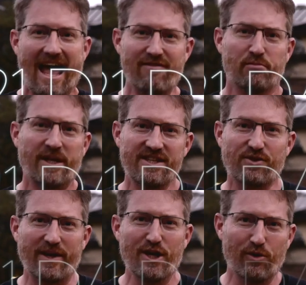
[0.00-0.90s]
Hey everybody,
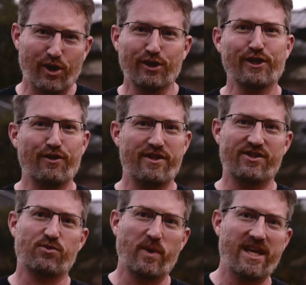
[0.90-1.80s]
so I know earlier
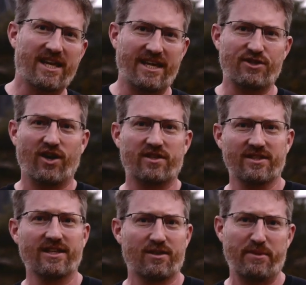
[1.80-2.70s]
this week I talked
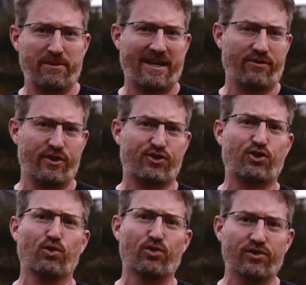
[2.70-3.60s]
a little bit about the
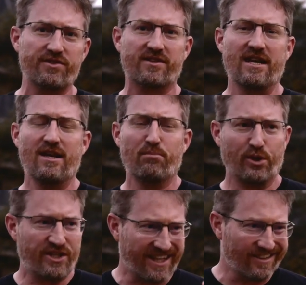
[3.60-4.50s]
schools,
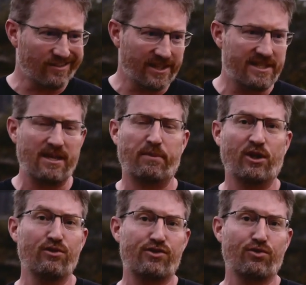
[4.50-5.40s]
particularly
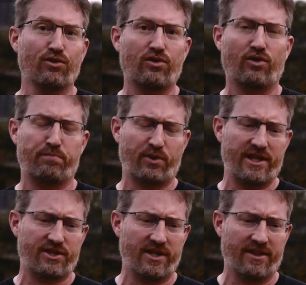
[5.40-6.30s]
Tippecanoe School
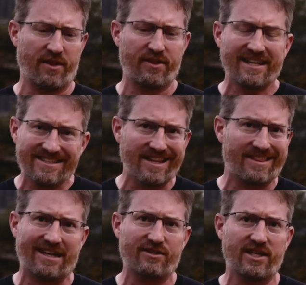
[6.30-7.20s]
Corporation and the things that
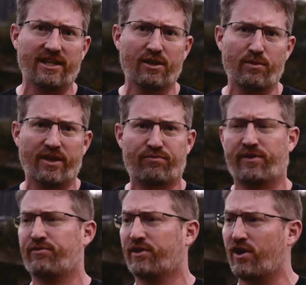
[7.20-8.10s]
they're dealing with
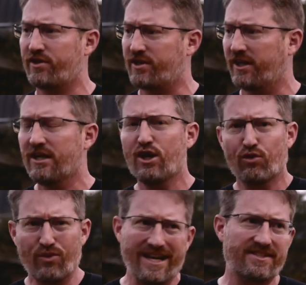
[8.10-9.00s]
regard to
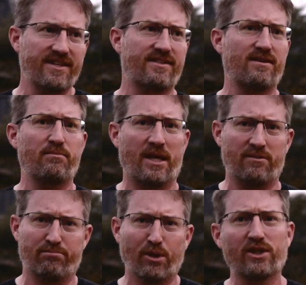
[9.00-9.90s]
racism
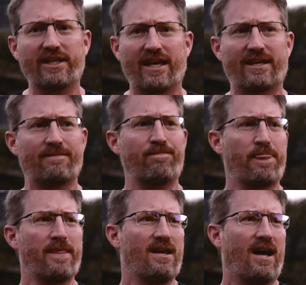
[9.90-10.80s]
and bullying.
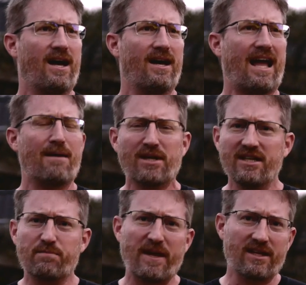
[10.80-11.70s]
I'm going
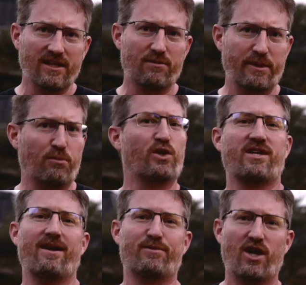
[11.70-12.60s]
to spend a little bit more
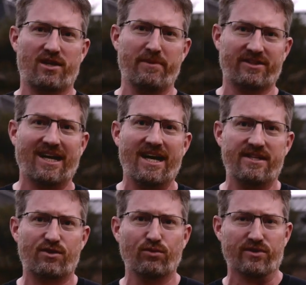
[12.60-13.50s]
time talking about the high
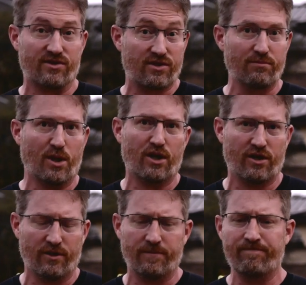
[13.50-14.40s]
schools
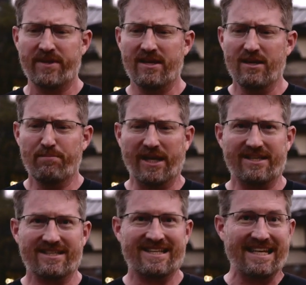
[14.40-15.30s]
tomorrow, but
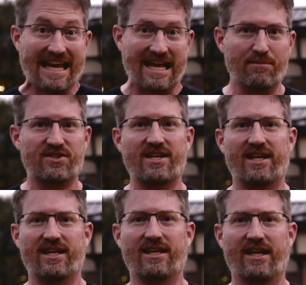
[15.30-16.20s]
today I'm
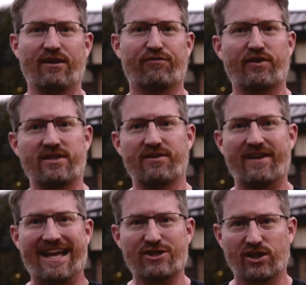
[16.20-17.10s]
standing in front of
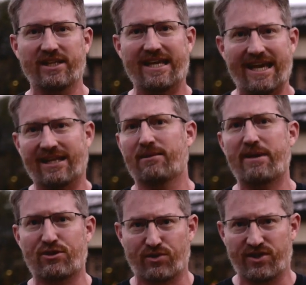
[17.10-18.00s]
Edgelia
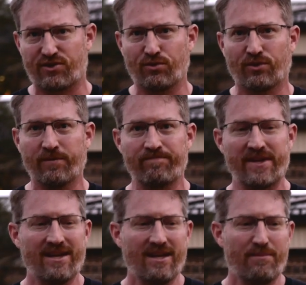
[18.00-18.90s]
Elementary School
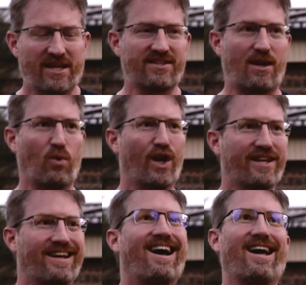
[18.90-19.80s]
because I
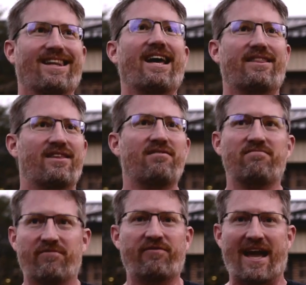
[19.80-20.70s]
wanted to highlight the
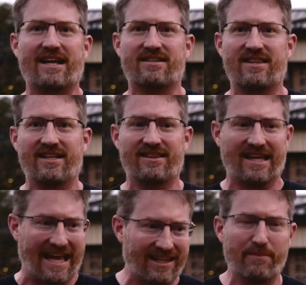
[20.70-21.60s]
fact that
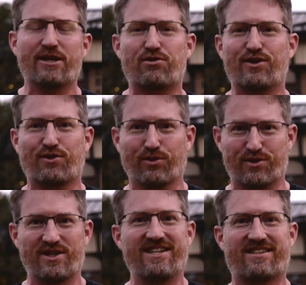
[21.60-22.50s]
the elementary
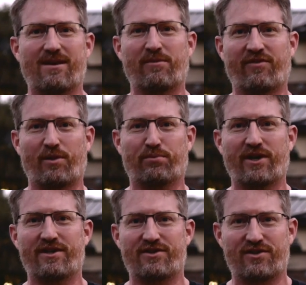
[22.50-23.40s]
schools need some of our
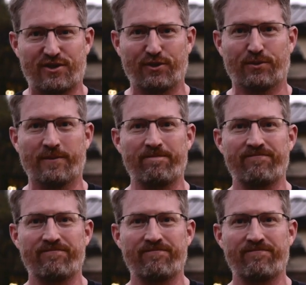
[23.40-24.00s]
prayers too.